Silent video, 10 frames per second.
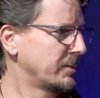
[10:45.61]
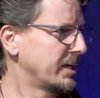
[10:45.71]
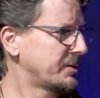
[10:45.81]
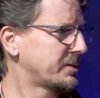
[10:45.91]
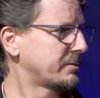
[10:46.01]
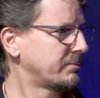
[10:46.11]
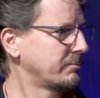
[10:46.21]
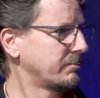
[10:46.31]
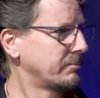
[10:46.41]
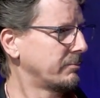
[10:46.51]
That's
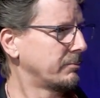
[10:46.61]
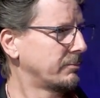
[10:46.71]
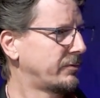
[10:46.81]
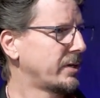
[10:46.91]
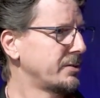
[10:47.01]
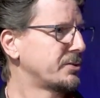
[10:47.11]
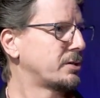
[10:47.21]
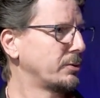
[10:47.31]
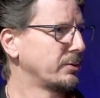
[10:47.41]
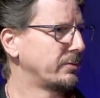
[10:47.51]
phase
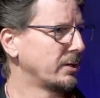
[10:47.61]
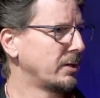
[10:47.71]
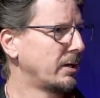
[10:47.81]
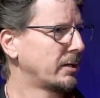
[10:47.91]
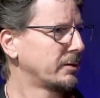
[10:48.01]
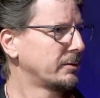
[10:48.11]
two, if you like.